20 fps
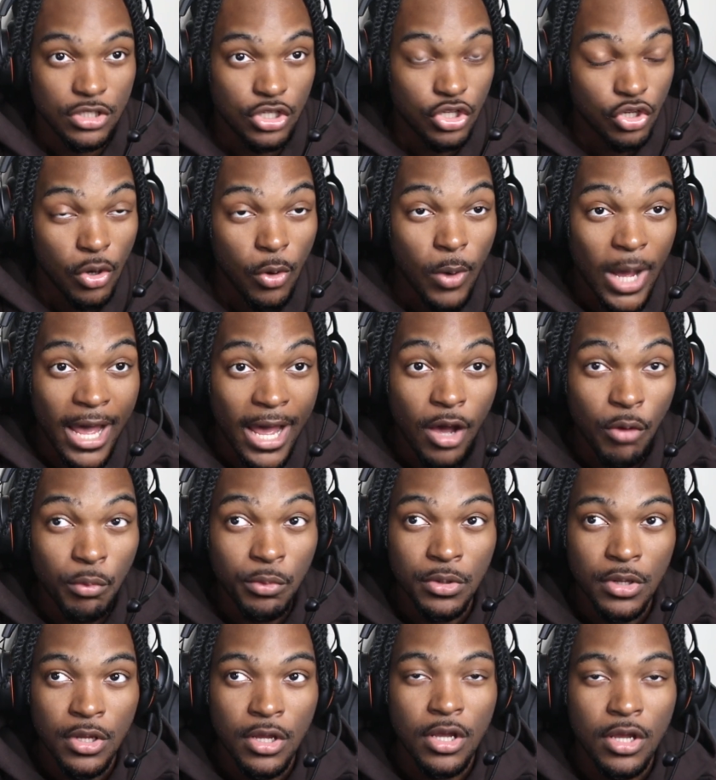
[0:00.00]
You know
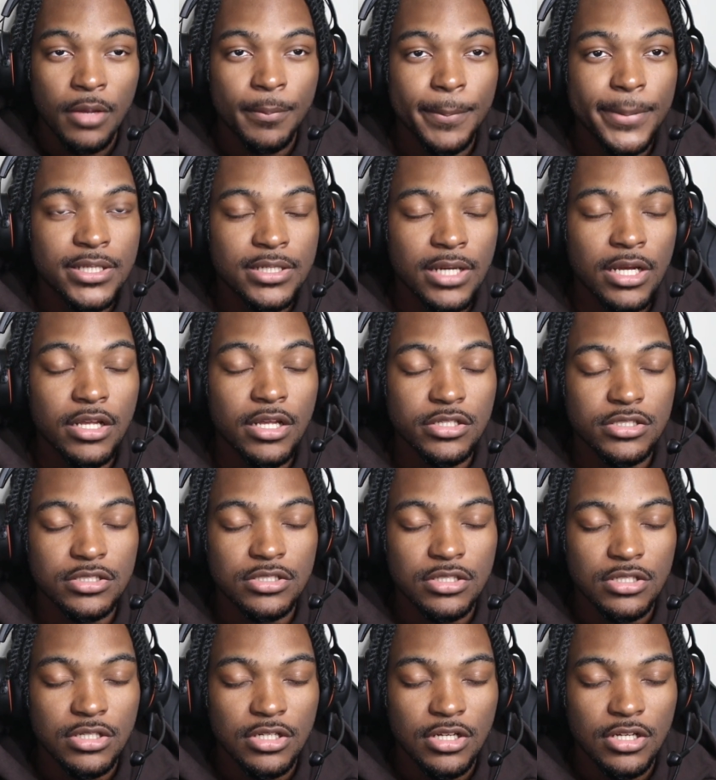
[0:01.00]
how?
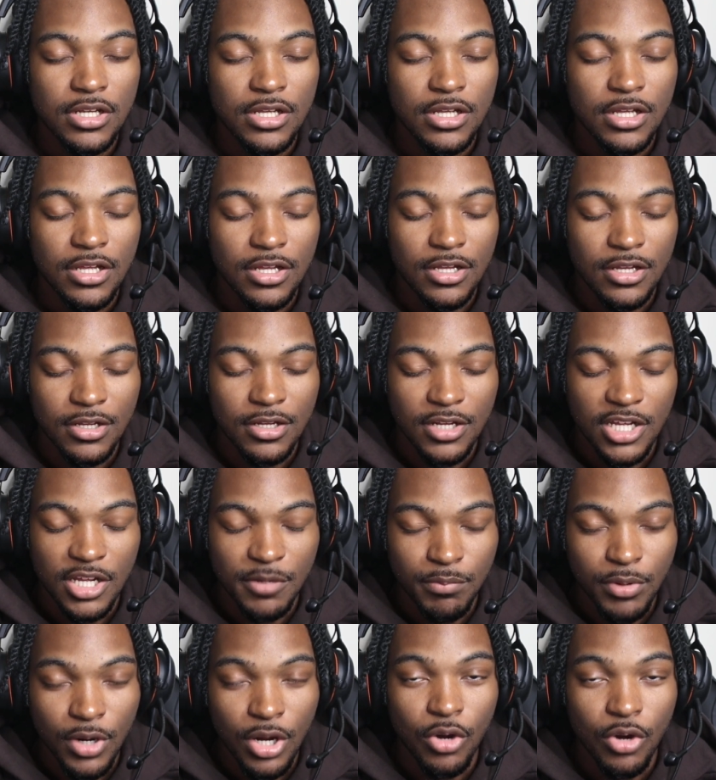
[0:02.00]
Because,
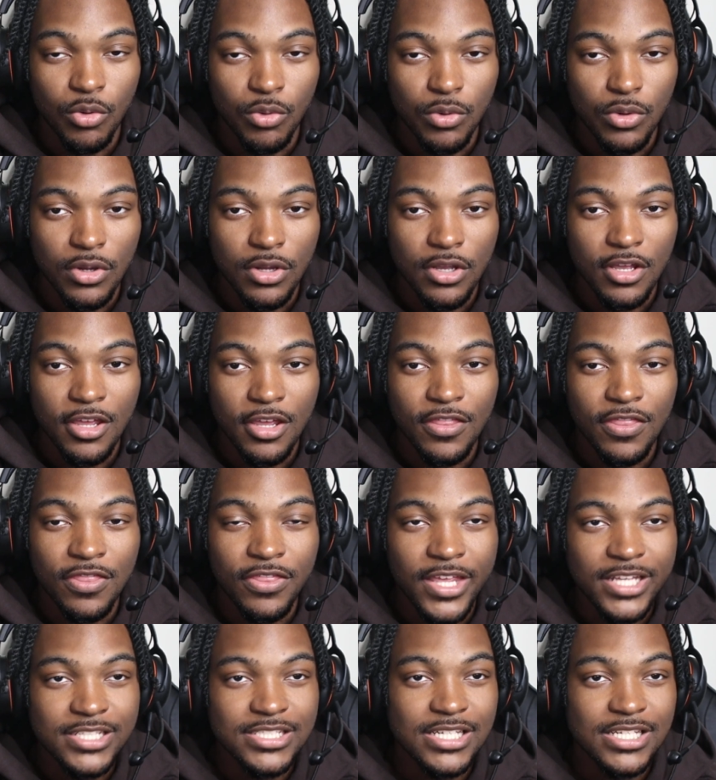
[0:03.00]
bro,
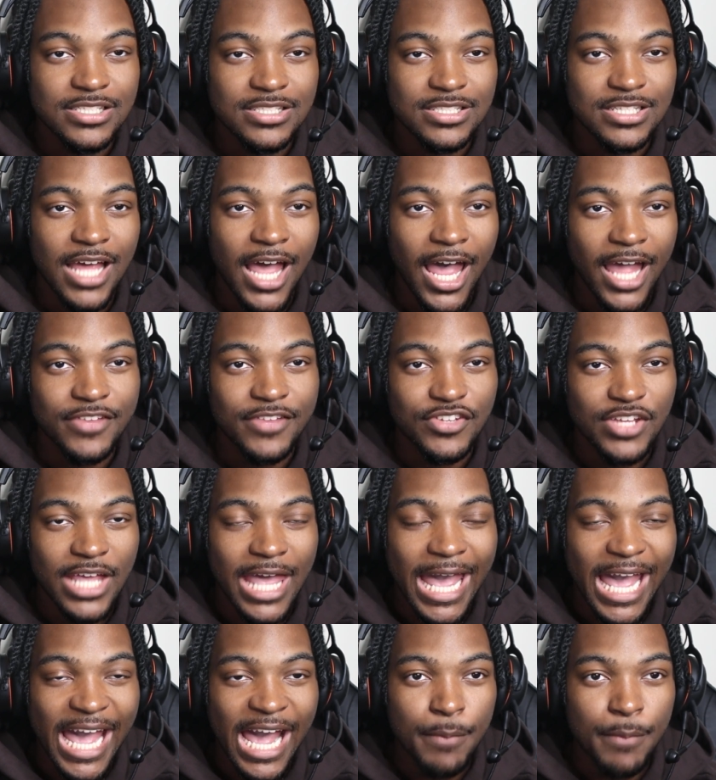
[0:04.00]
this is not
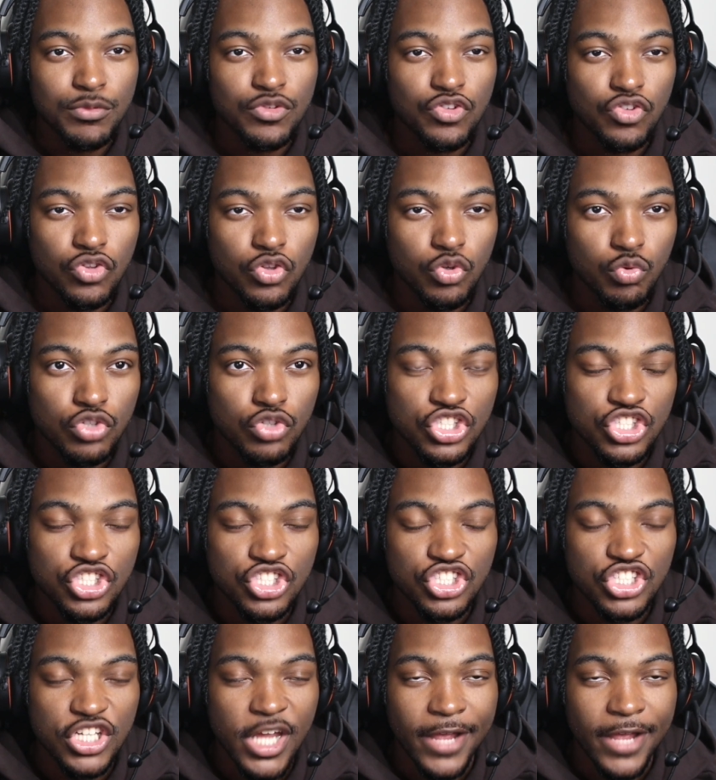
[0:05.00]
absolute
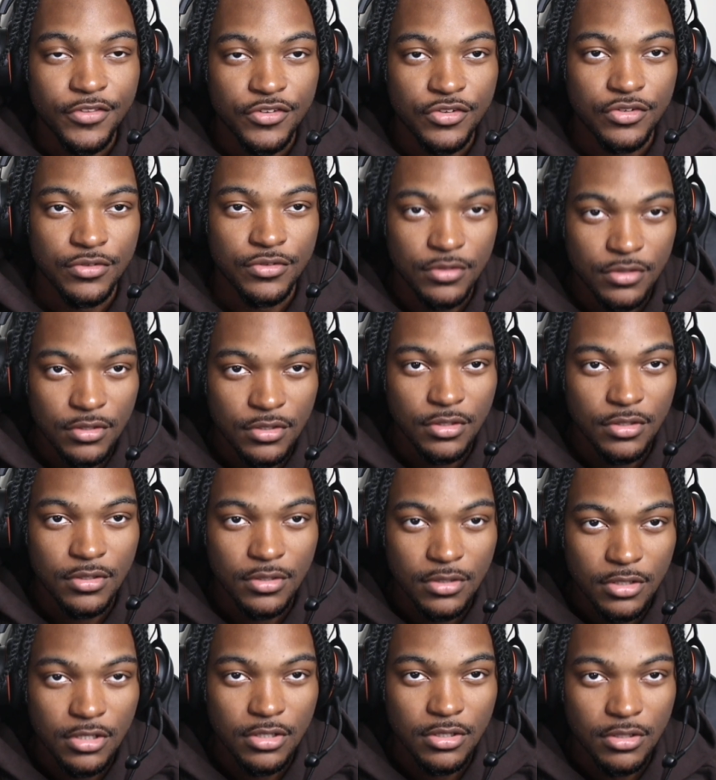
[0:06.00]
shit.
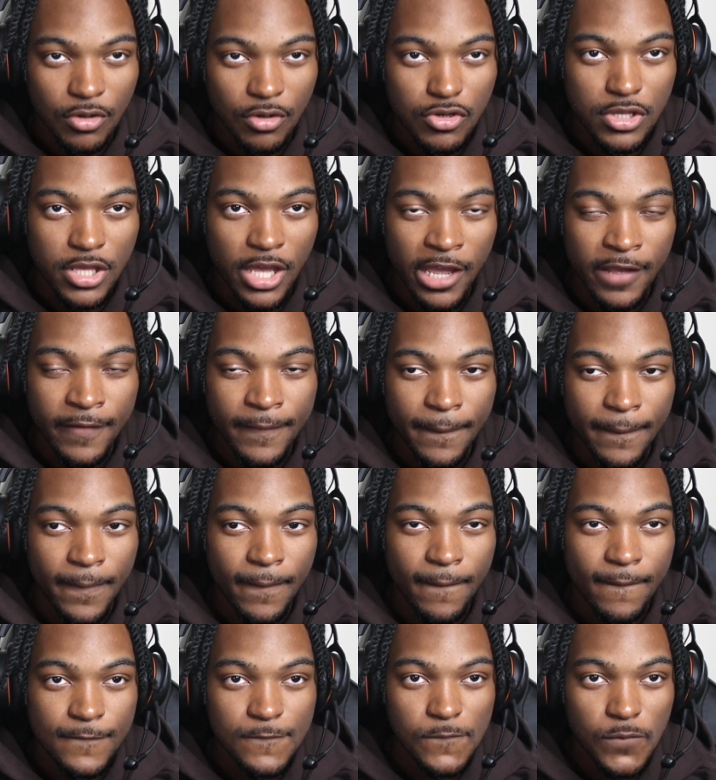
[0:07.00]
Okay?
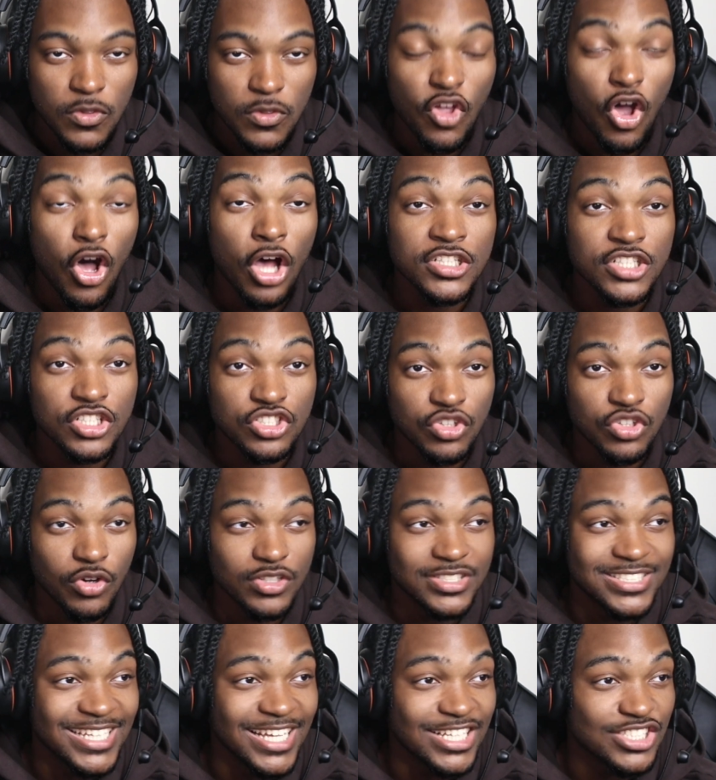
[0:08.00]
The other
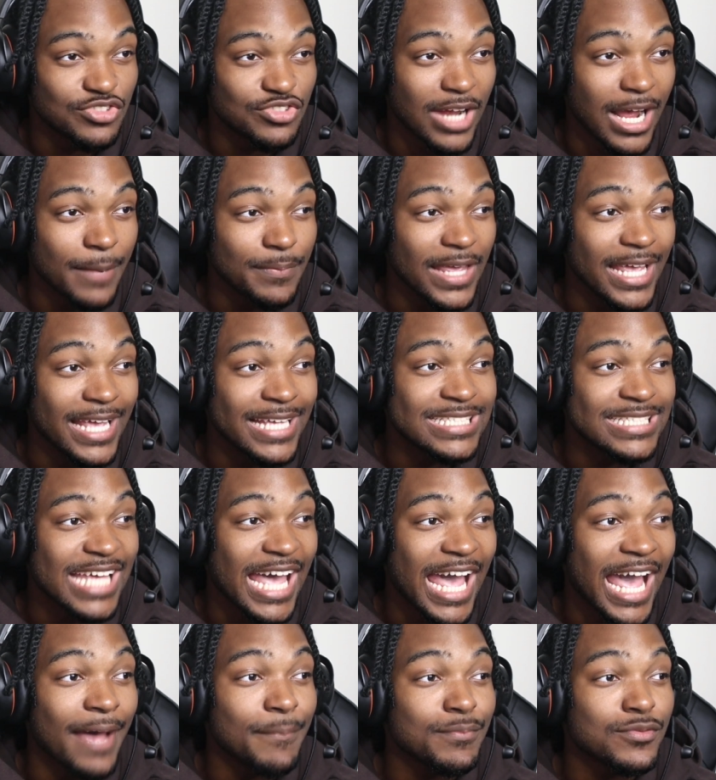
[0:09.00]
songs he has dropped is
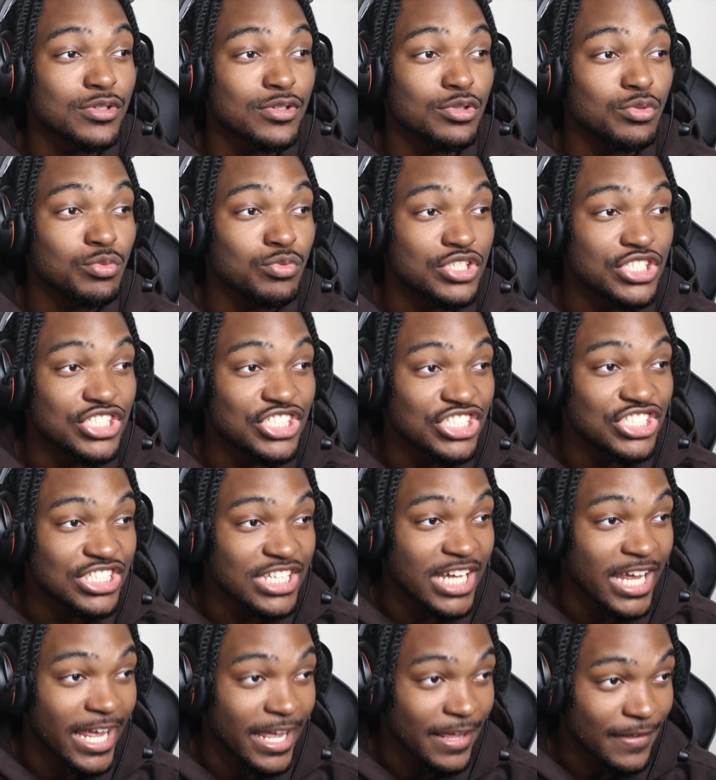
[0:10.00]
absolute
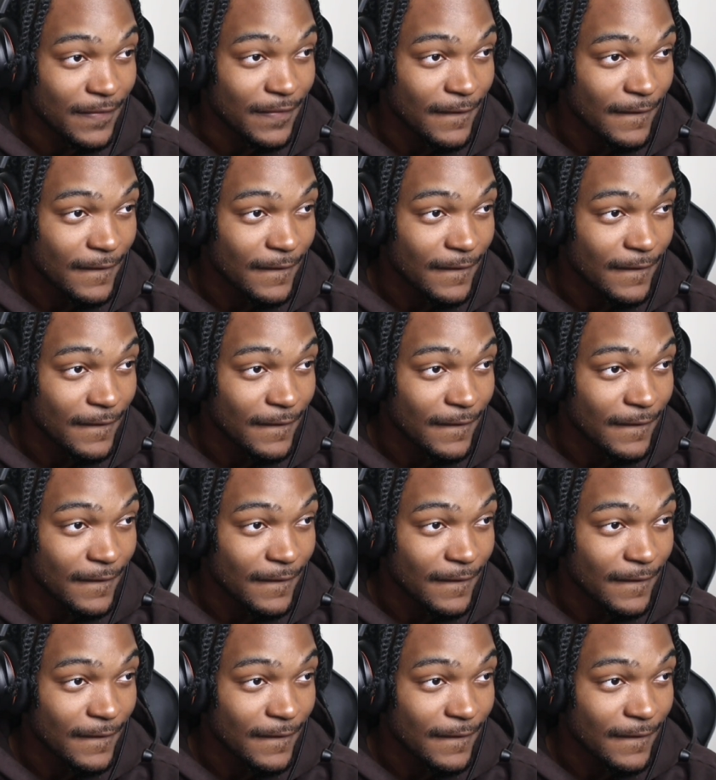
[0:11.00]
shit.